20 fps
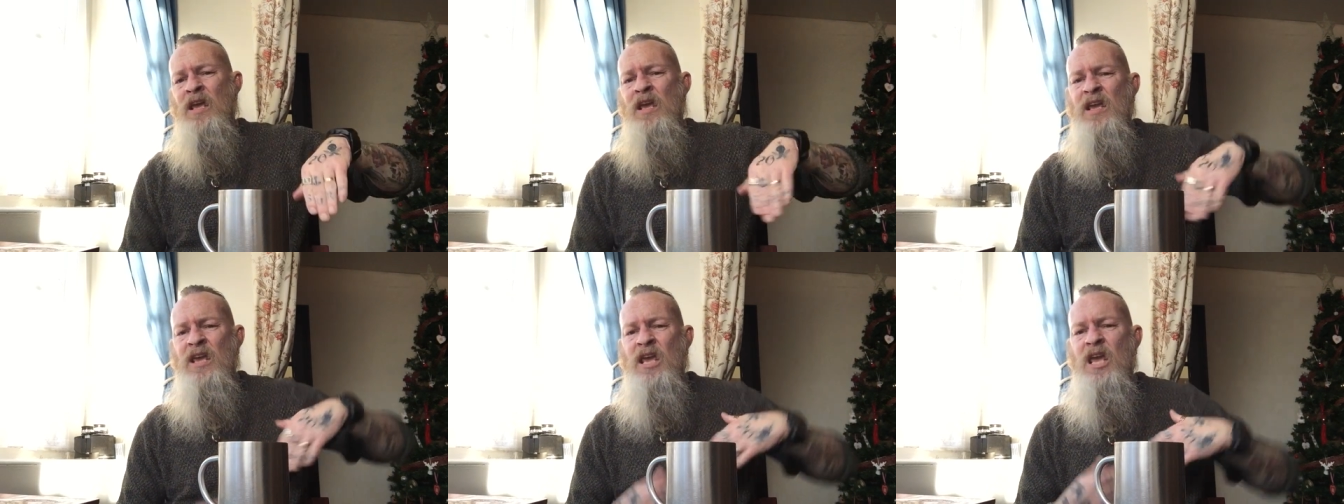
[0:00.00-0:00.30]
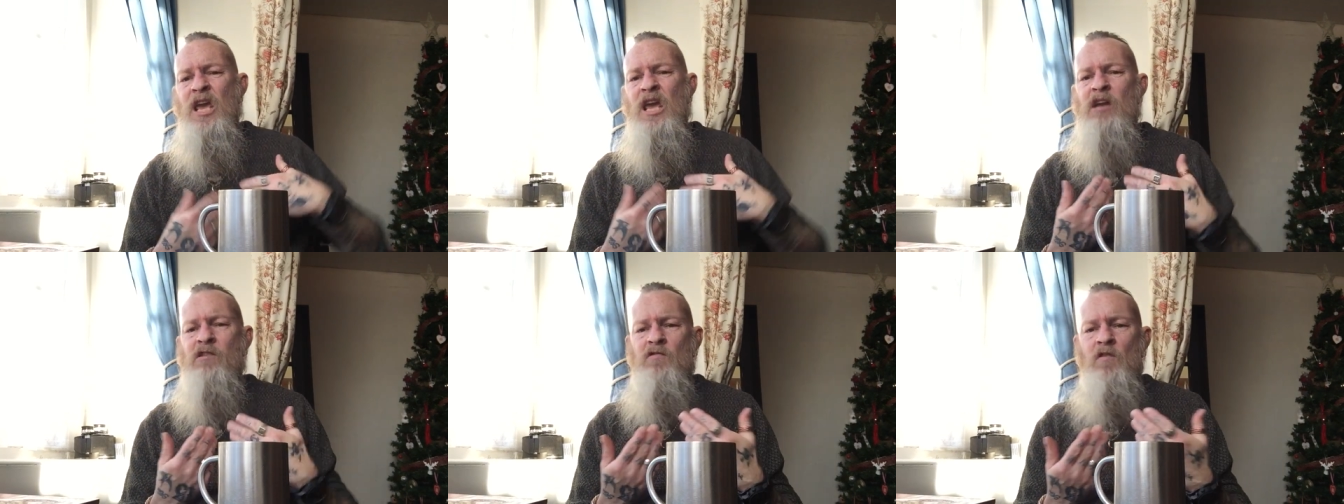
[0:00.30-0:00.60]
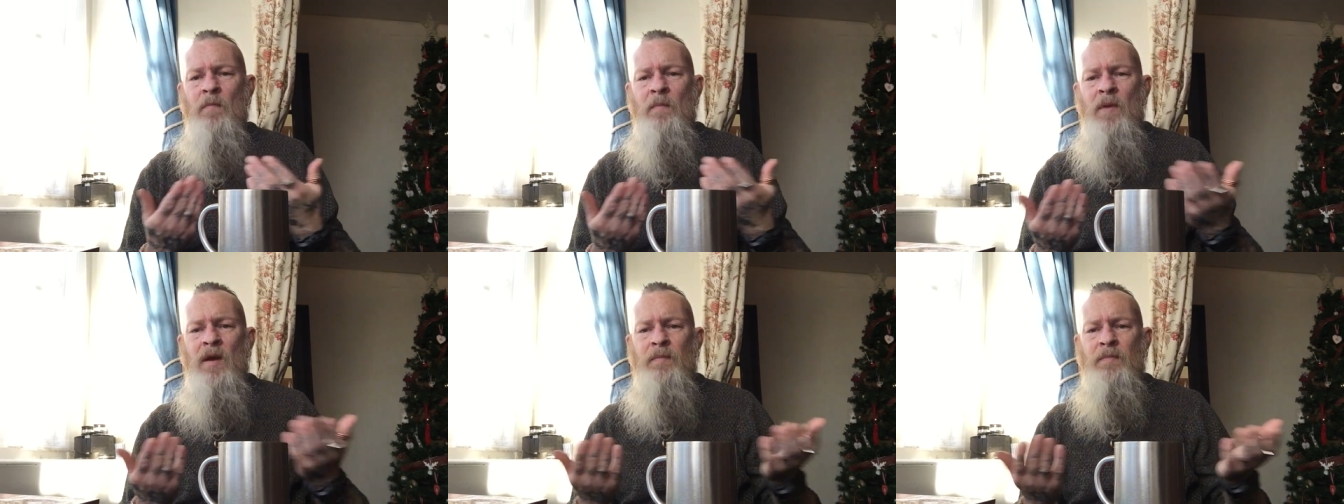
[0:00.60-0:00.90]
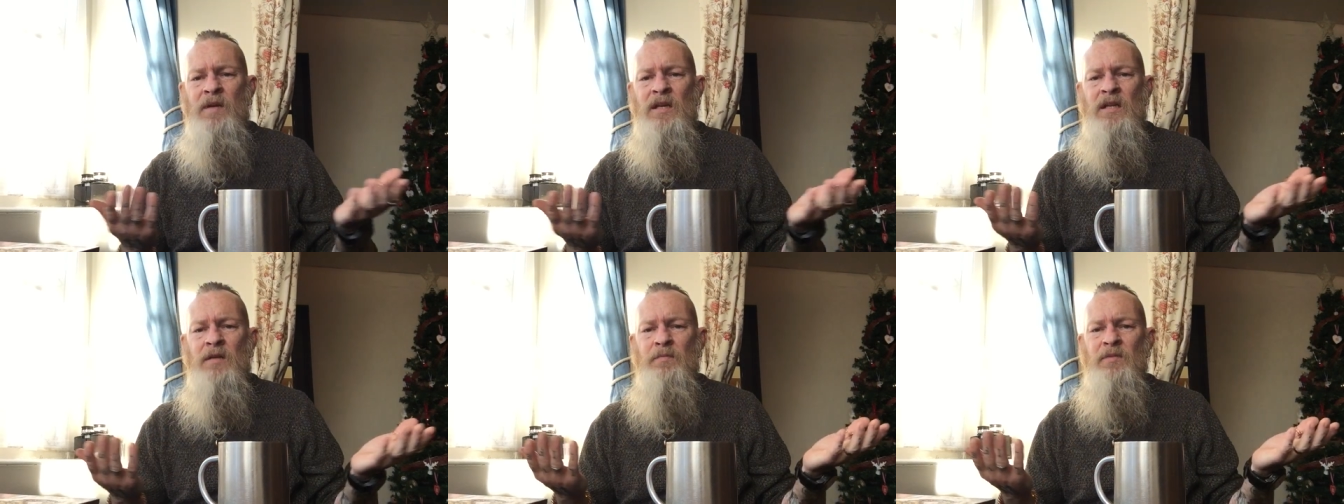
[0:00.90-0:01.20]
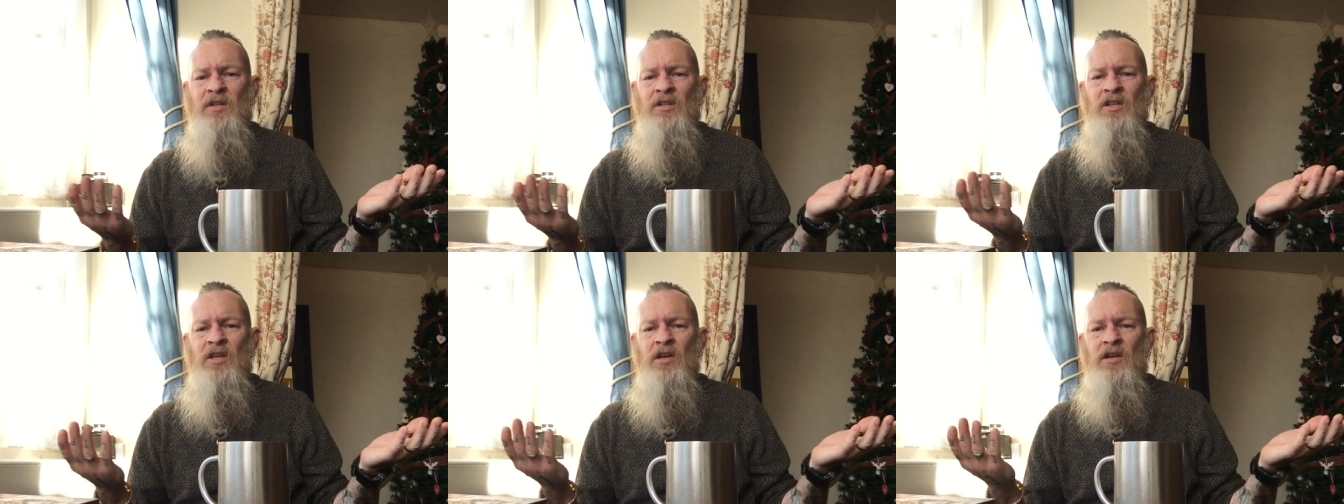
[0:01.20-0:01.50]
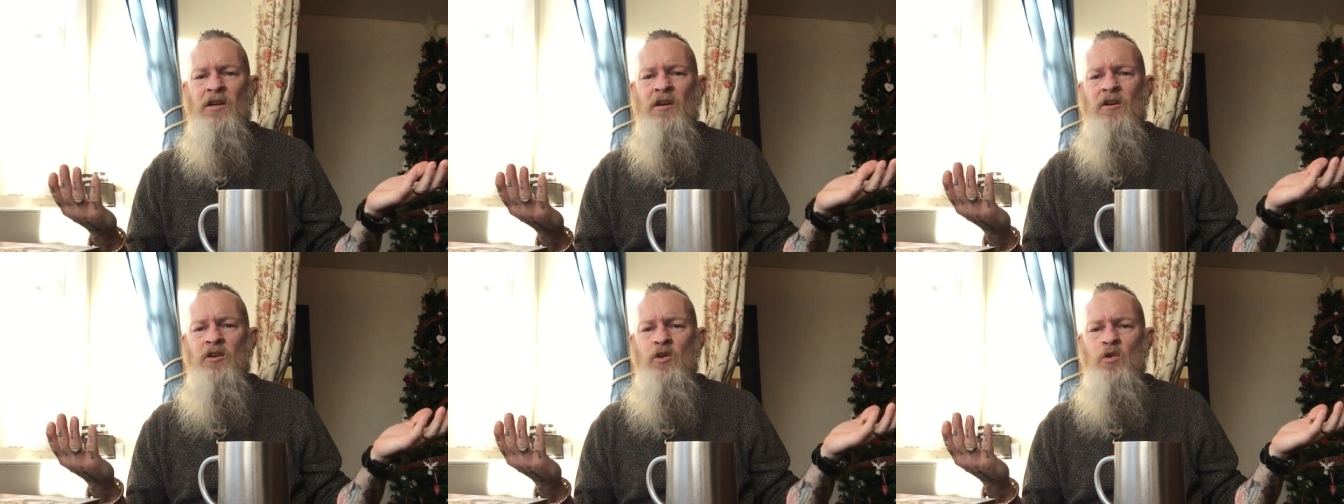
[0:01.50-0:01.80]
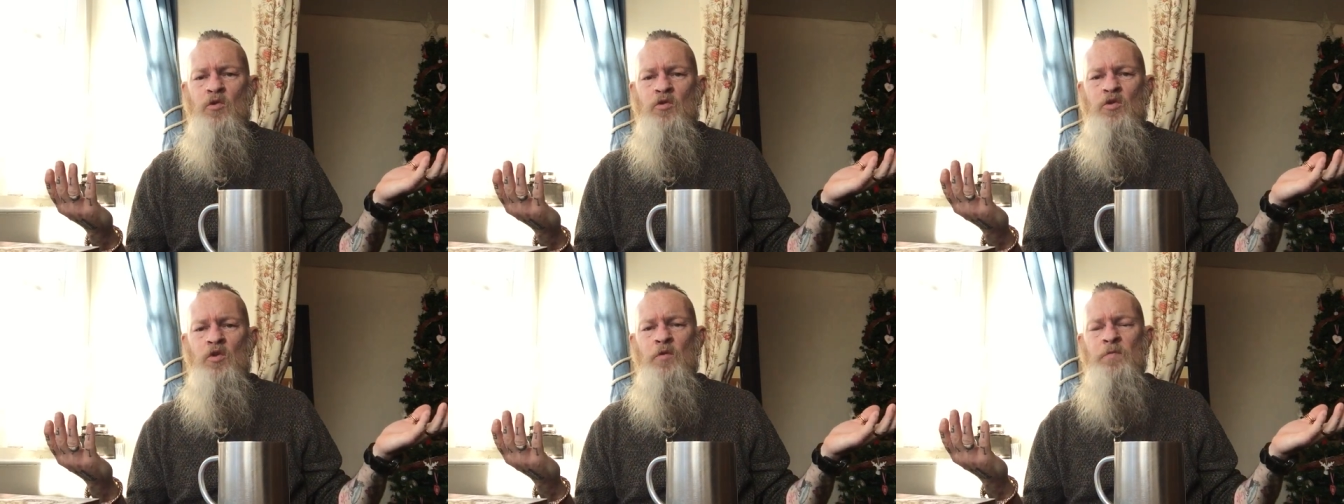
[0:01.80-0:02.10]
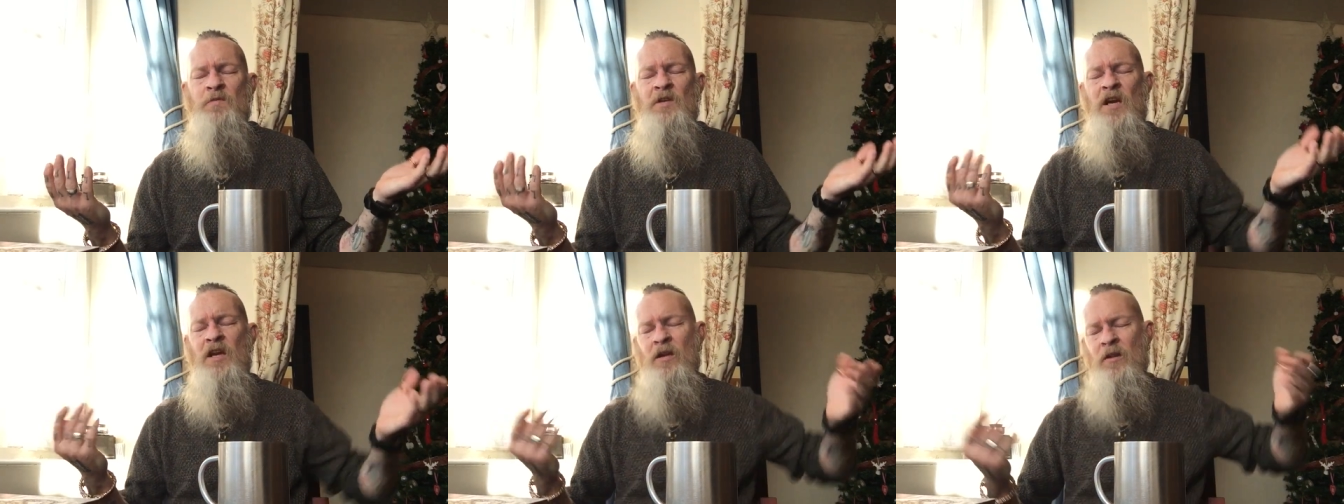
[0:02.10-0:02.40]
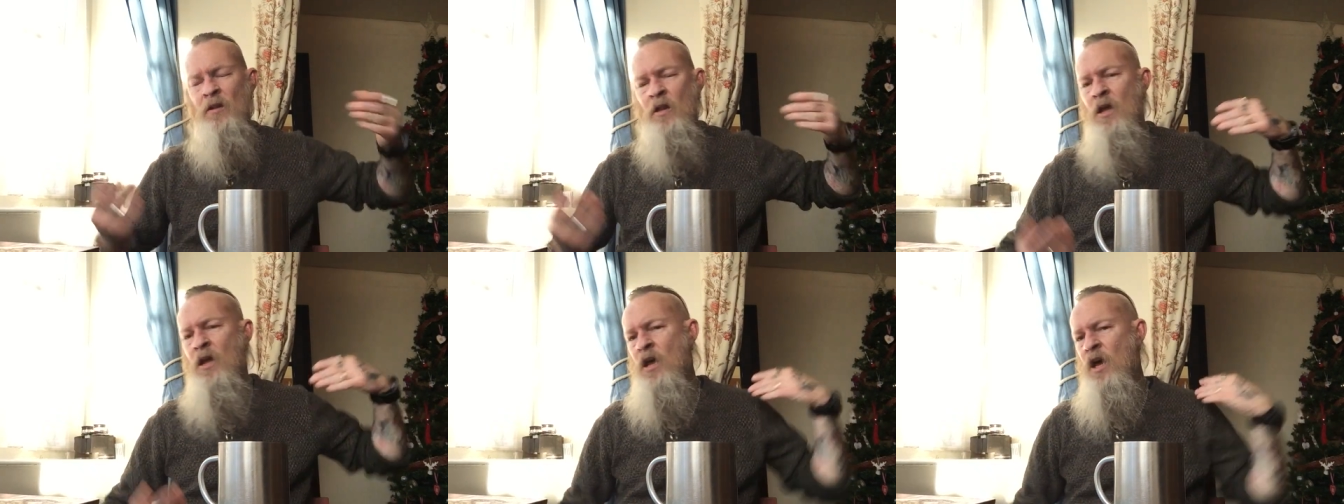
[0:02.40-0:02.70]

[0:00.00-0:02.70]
here on maybe the Berserker YouTube channel.